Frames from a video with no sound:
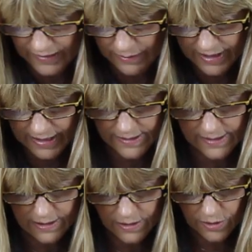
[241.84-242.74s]
flower
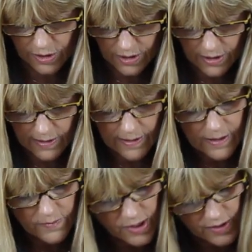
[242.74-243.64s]
heads.
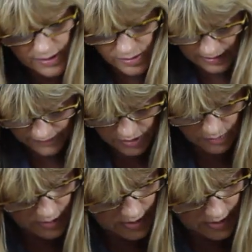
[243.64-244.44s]
So that's all I've done